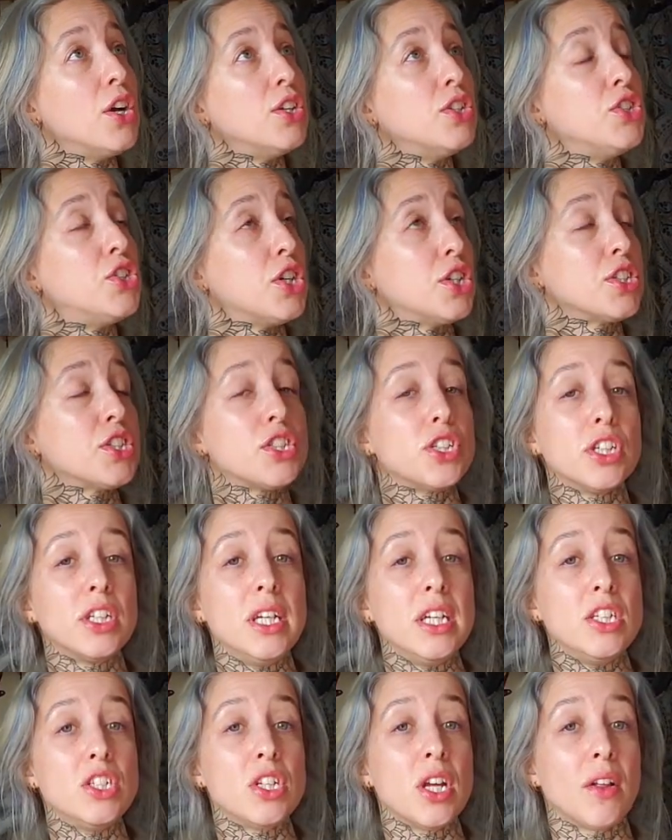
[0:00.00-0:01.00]
just
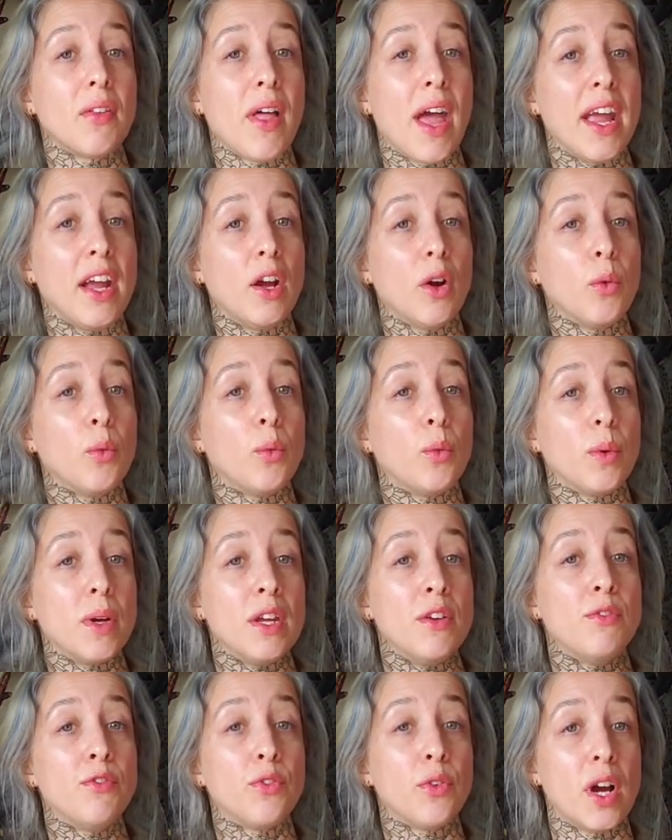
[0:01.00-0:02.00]
looking to like
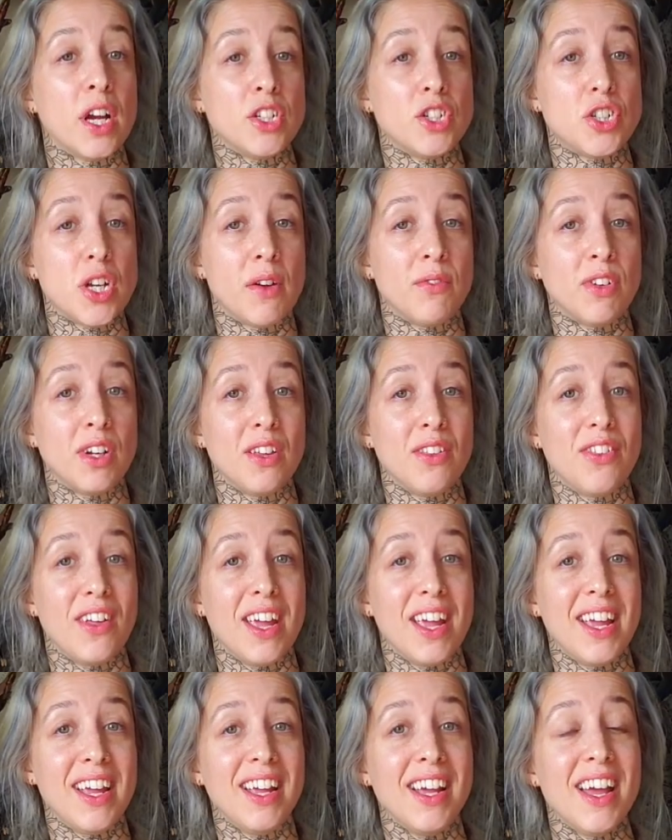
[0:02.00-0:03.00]
refresh
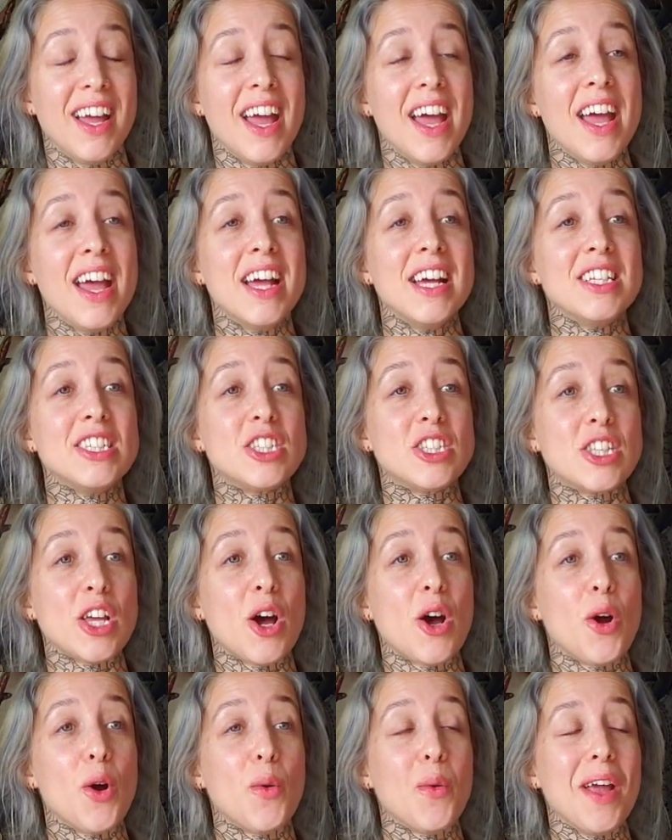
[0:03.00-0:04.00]
everything.
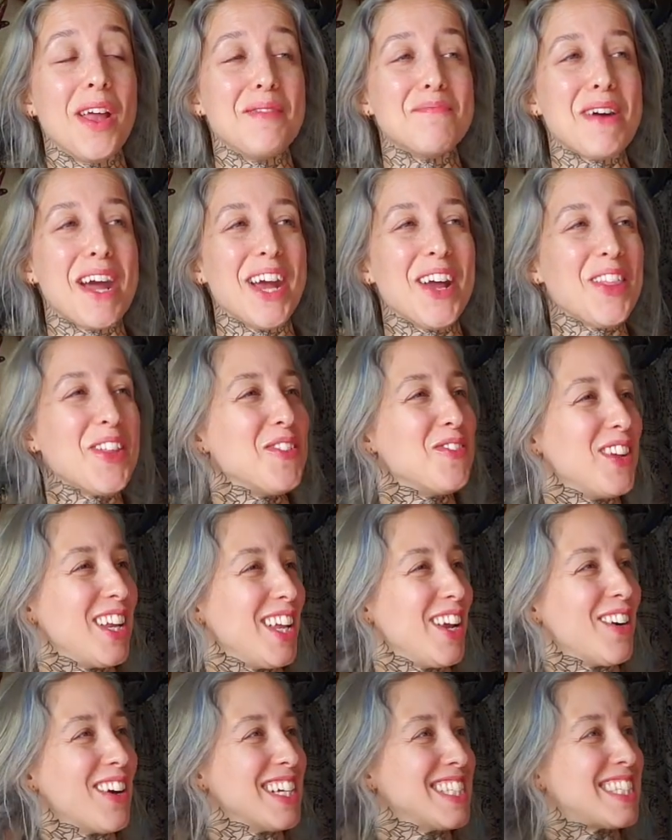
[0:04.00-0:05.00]
So in my other
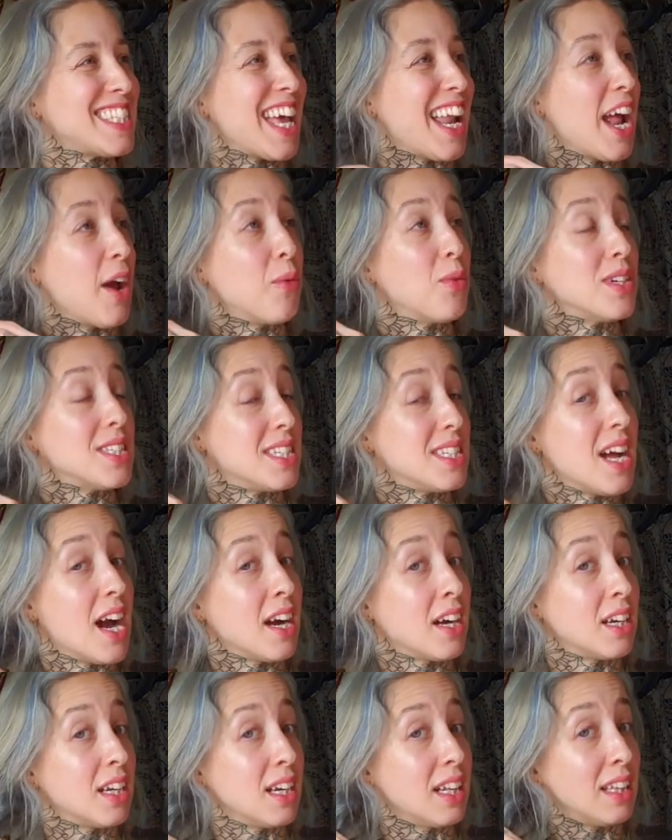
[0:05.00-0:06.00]
video, I said I was
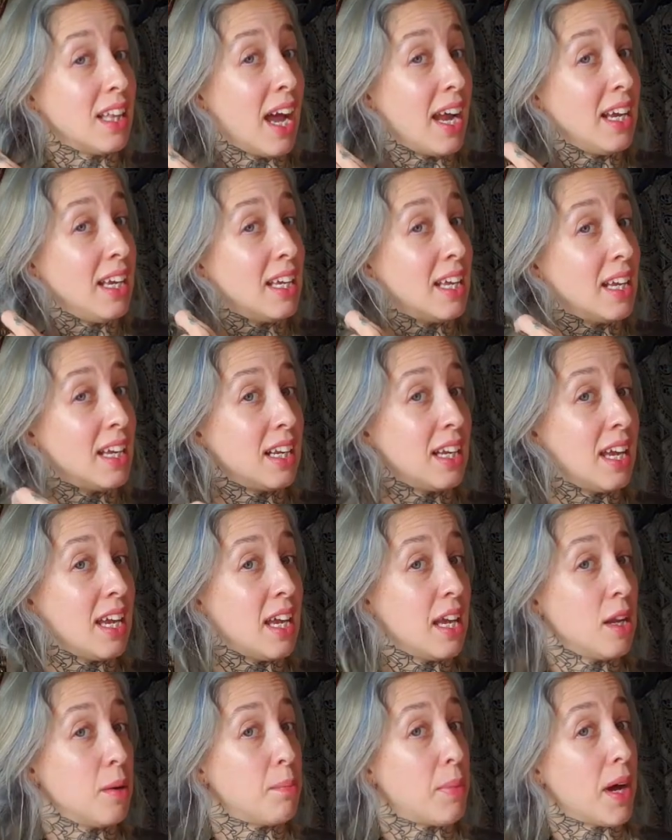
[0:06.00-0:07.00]
not going to lighten it
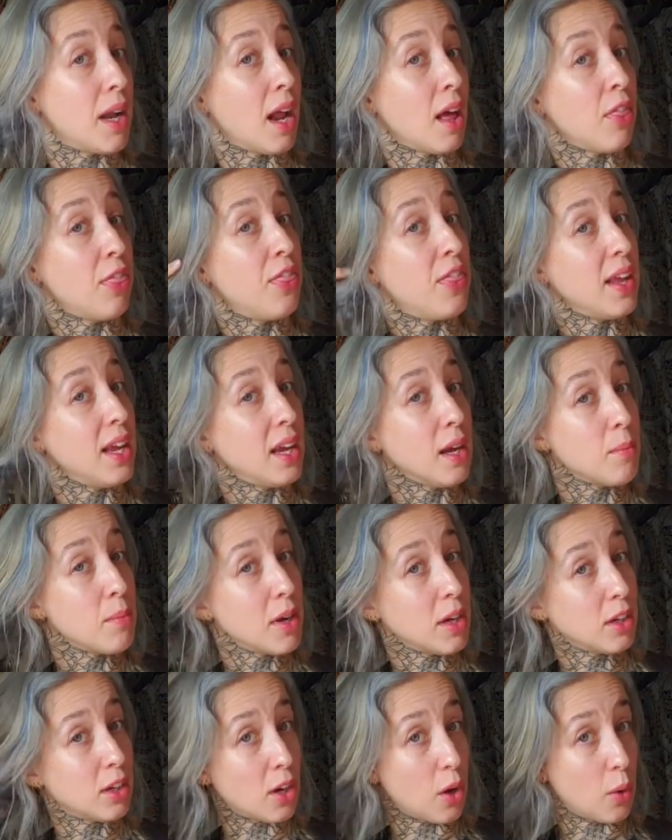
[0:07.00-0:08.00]
again, but I think I'm
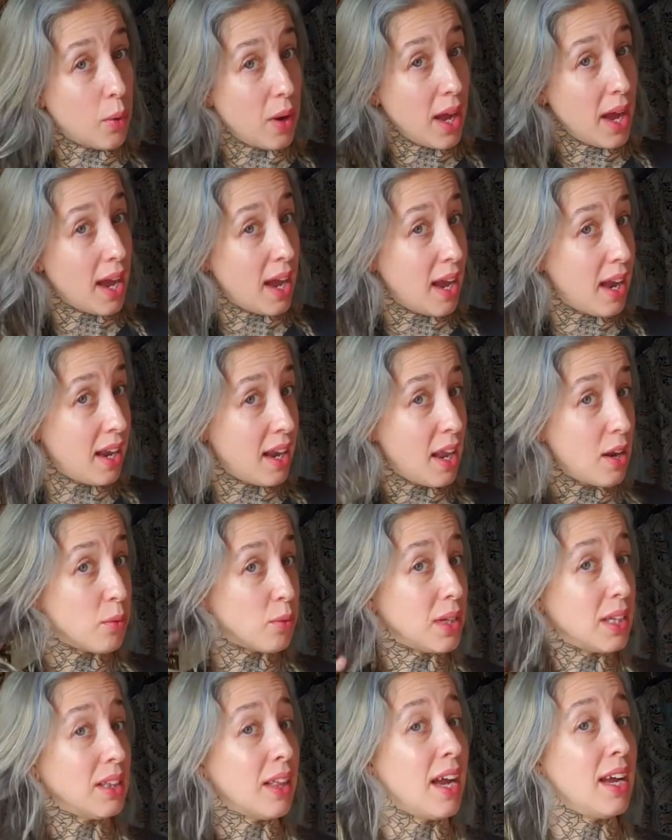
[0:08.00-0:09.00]
going to go ahead and
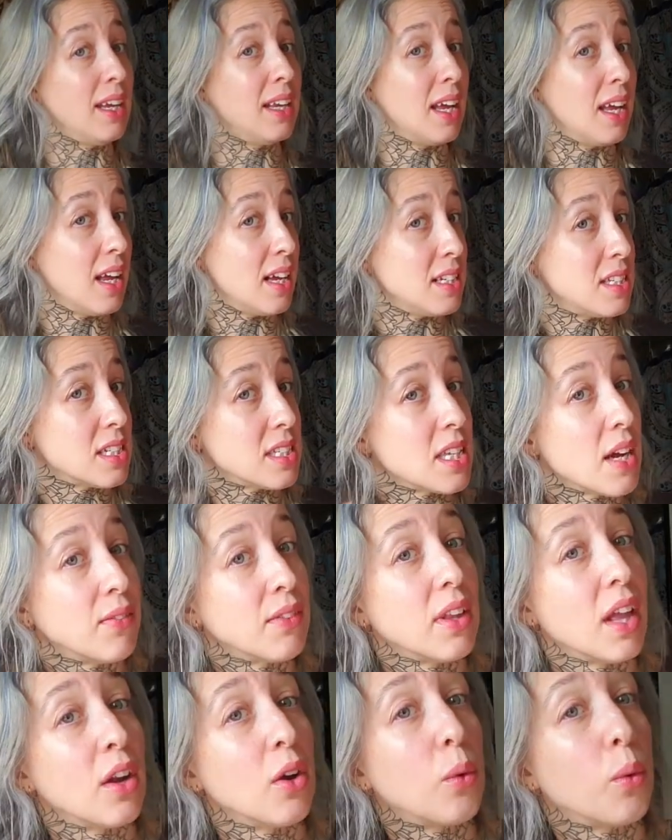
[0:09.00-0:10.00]
relighten it. It does have a
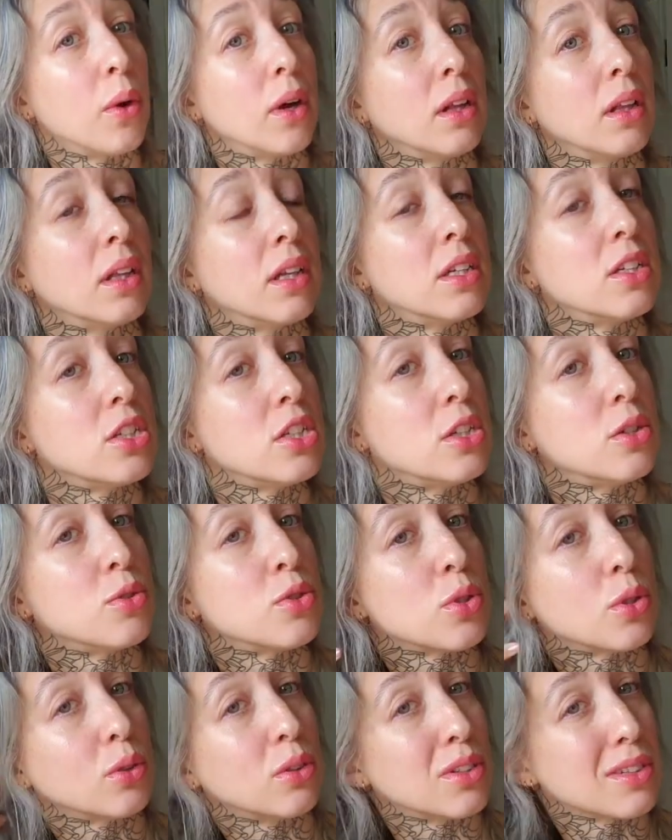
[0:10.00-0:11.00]
lot of oil in it too,
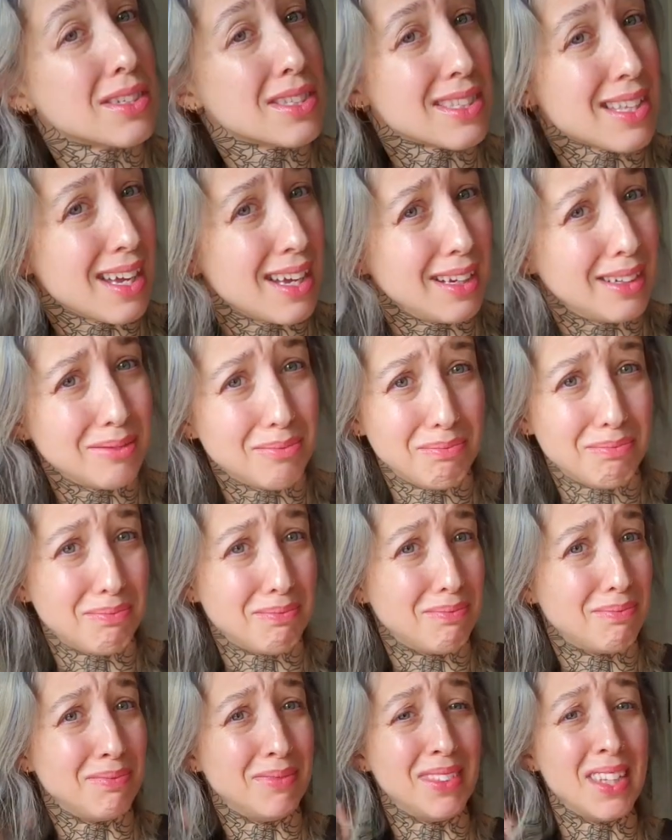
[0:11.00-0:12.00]
so it looks like
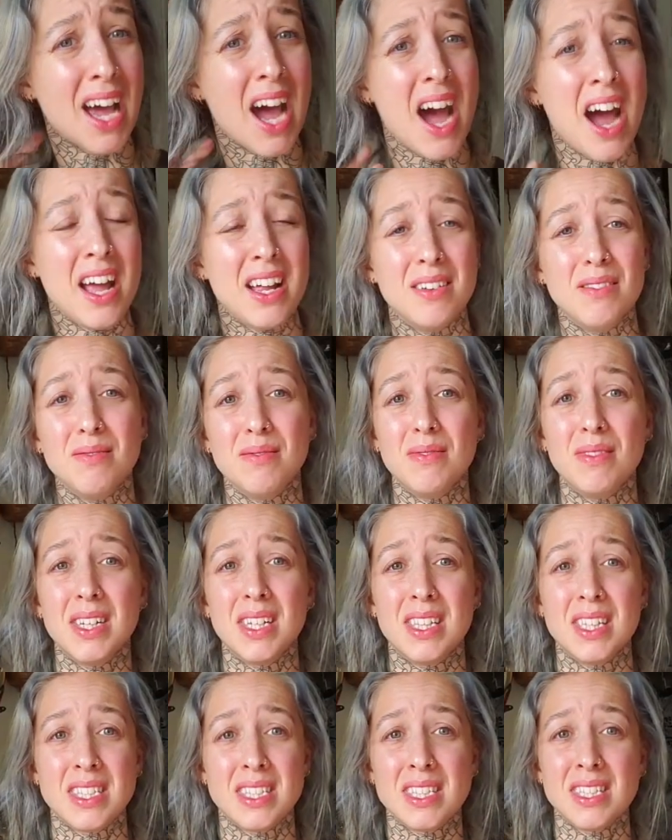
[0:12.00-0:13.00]

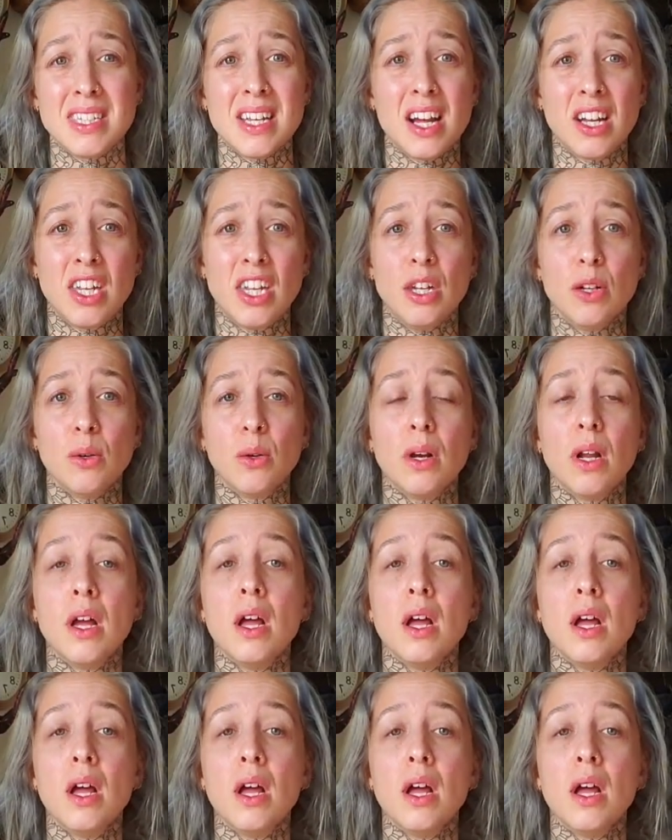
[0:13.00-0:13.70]
this is not cute.